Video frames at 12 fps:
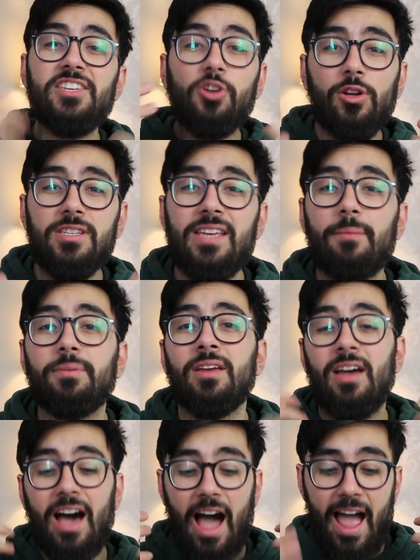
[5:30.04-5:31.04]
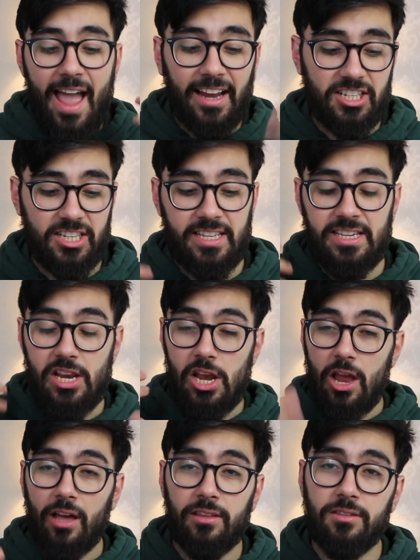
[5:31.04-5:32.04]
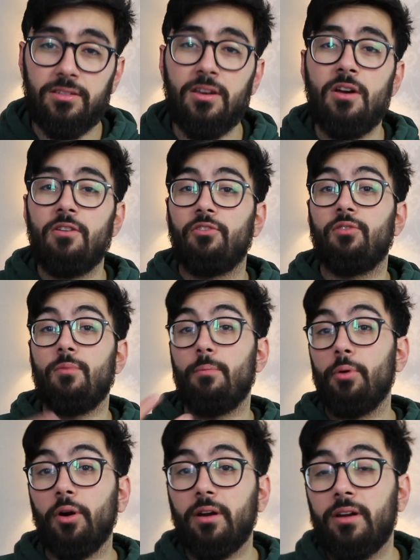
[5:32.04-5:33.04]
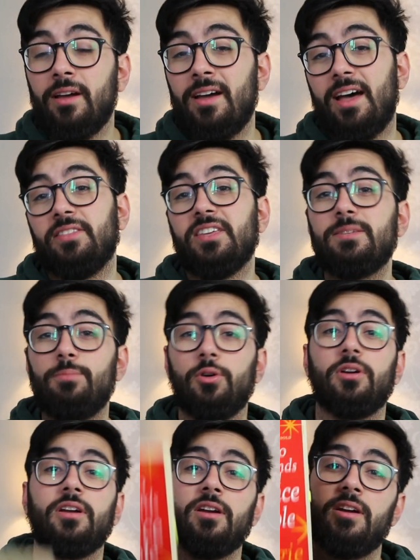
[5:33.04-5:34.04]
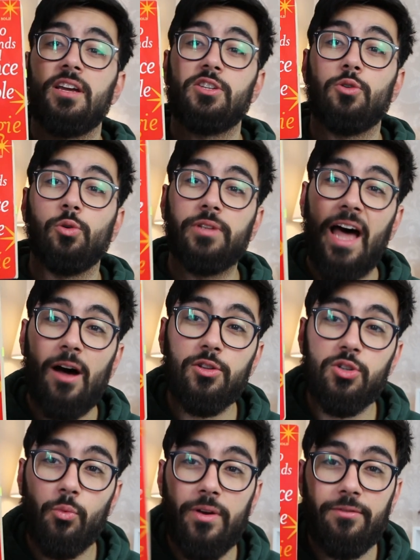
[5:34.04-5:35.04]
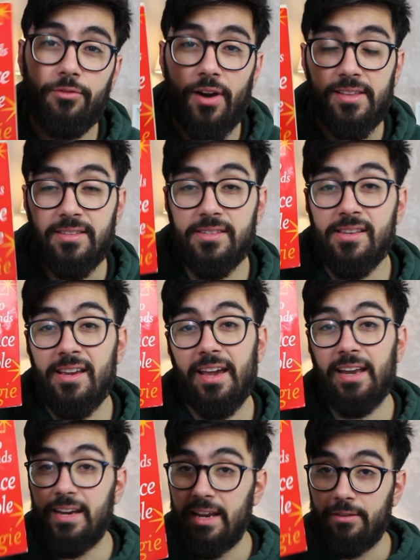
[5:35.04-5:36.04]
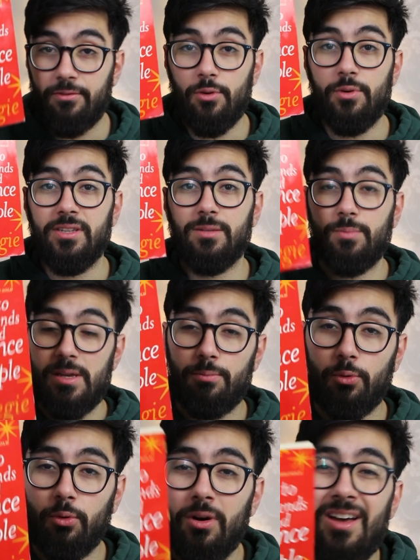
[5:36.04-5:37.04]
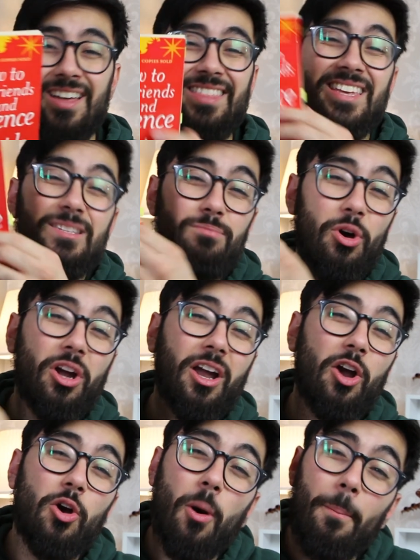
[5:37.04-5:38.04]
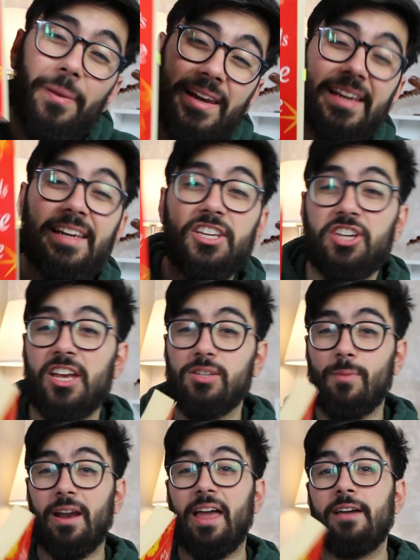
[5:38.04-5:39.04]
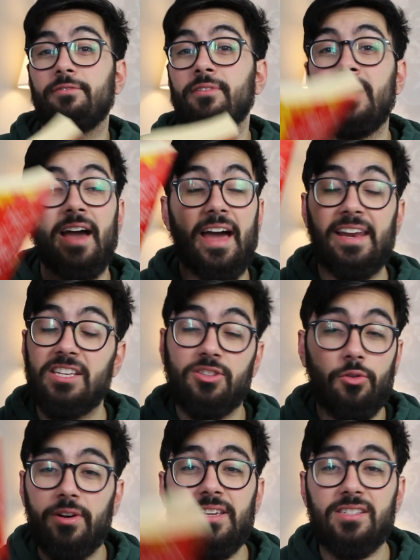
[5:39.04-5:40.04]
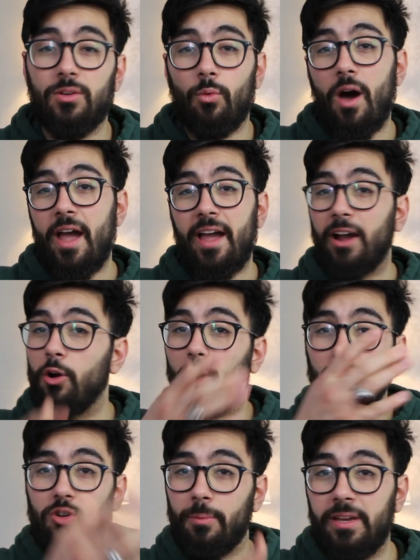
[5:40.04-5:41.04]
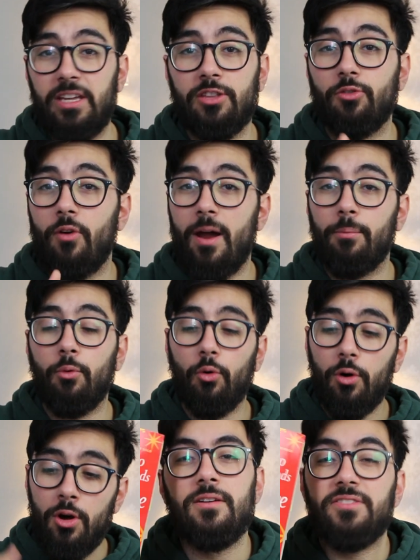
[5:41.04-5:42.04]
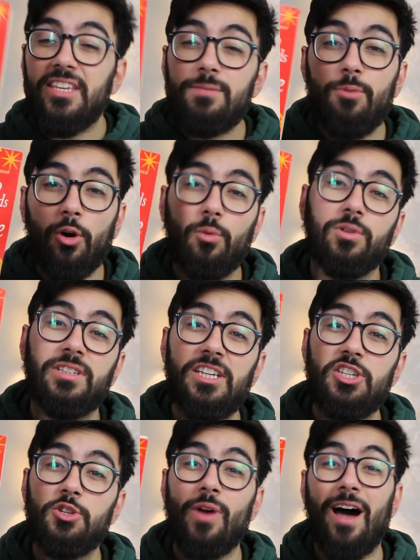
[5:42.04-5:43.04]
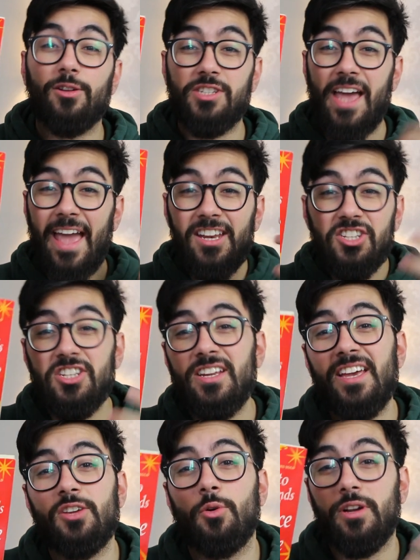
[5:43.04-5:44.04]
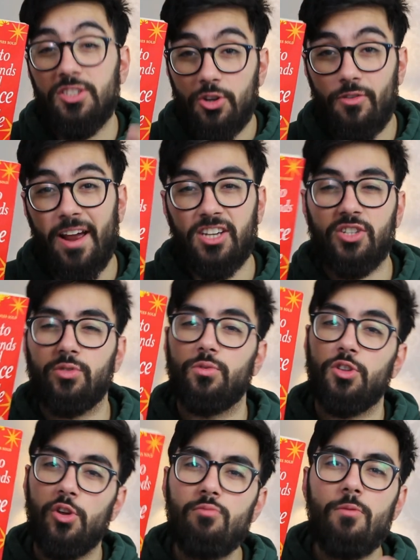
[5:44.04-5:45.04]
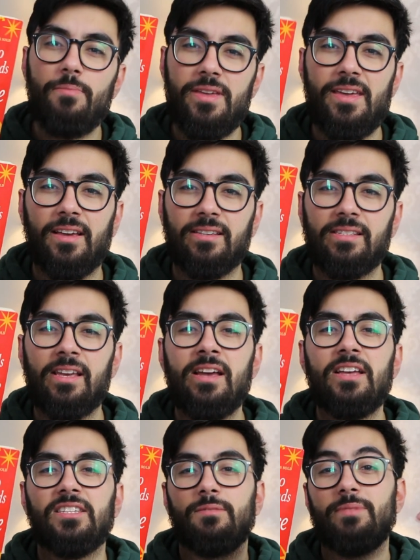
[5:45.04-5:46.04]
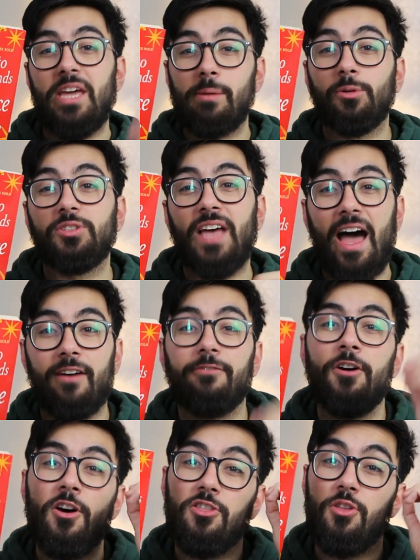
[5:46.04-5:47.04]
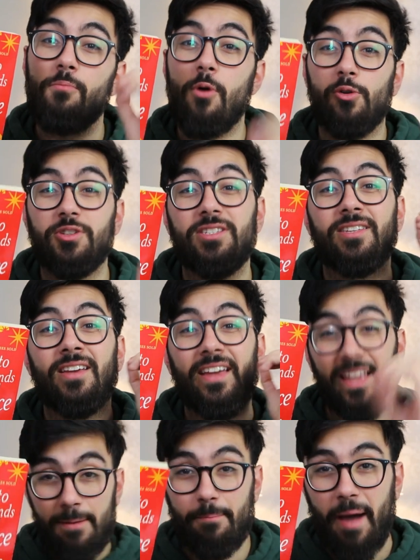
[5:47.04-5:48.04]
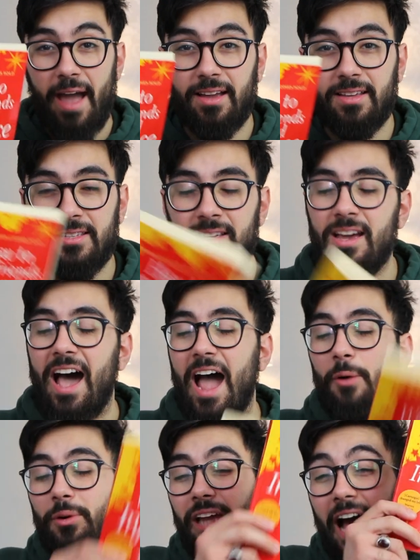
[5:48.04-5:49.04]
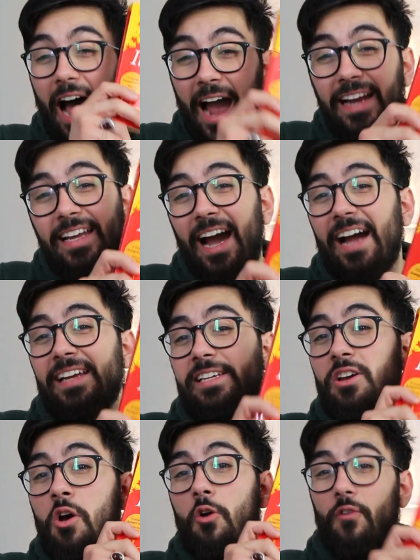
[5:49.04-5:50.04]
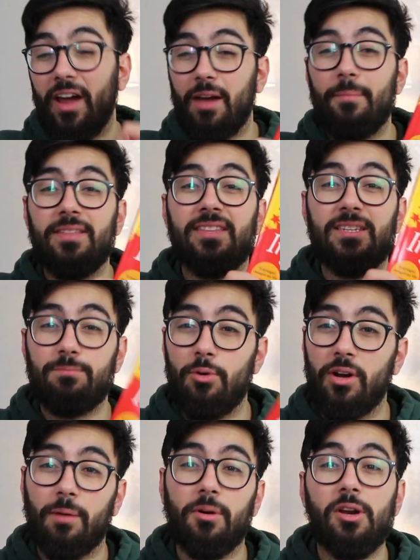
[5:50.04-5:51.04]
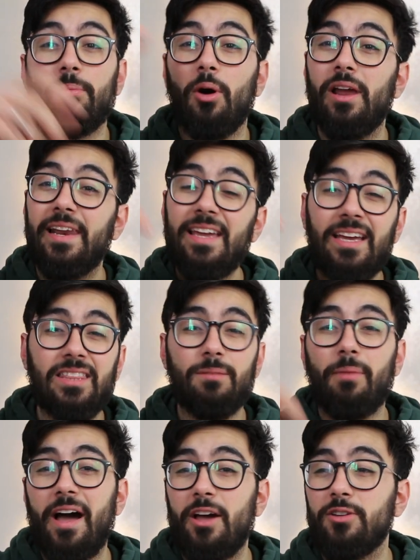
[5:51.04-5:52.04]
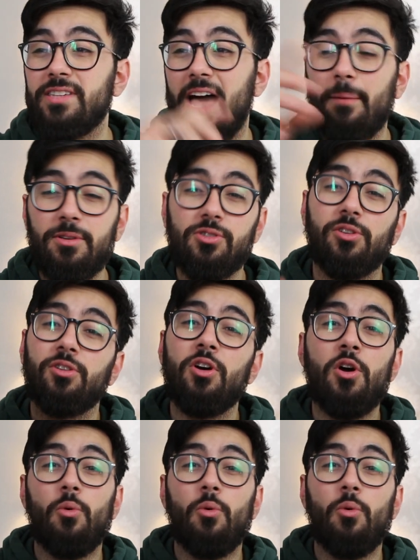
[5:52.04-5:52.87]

This concept I actually learnt from a book, and this book is called How to Win Friends and Influence People. This book completely changed my life and is the reason why I got a job at Heathrow Airport. This book will teach you how to engineer your interactions with human beings to be able to have the most impact. I would highly, highly recommend this book. I'm gonna put a link in the bio to Amazon